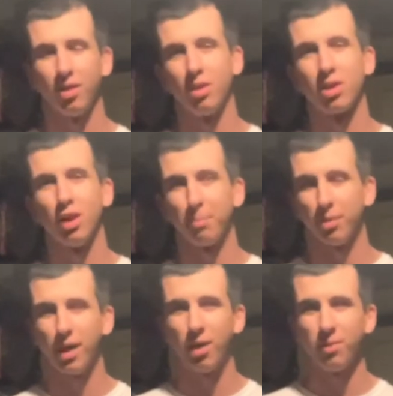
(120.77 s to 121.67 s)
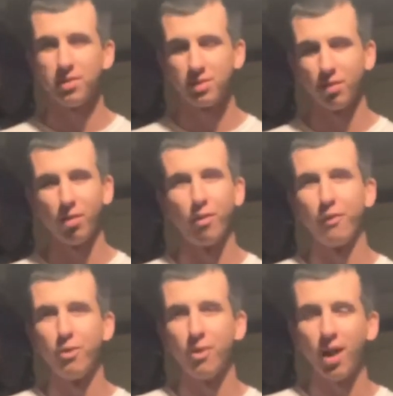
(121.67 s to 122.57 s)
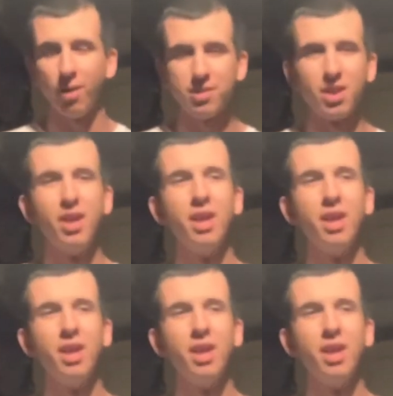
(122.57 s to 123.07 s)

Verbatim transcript: or a couple hours or a few hours.